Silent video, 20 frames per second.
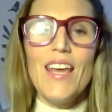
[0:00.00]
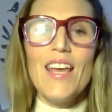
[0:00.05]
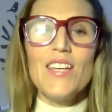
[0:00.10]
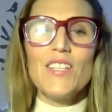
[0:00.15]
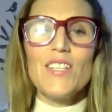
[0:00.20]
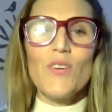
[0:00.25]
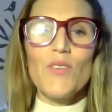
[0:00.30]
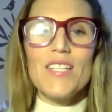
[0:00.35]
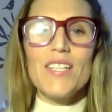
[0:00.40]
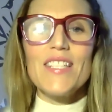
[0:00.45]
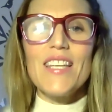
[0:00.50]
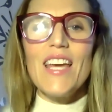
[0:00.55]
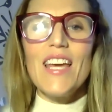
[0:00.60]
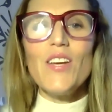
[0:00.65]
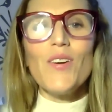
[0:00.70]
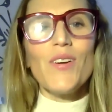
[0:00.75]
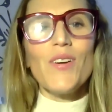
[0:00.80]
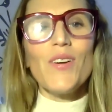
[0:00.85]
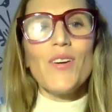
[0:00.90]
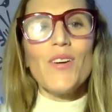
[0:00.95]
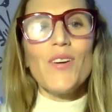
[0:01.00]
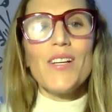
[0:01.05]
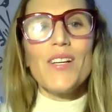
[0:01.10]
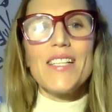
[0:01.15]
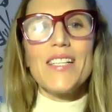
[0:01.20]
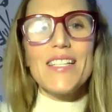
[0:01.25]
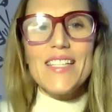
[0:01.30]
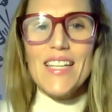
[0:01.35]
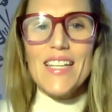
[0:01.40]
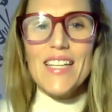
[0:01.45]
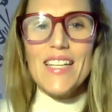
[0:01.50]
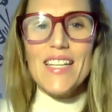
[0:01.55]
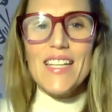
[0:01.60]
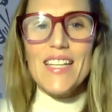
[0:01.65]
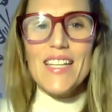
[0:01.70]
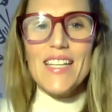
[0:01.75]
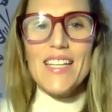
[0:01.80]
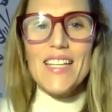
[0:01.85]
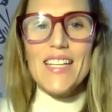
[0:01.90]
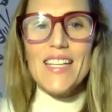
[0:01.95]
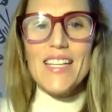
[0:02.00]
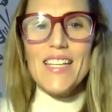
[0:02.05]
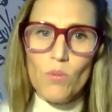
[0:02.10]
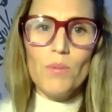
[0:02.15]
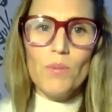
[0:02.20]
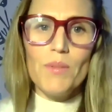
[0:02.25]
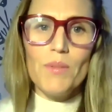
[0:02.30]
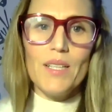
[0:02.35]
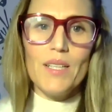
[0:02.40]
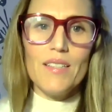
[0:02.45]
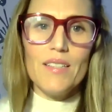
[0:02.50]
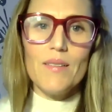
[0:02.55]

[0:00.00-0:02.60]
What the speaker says: So to say you're addicted to dopamine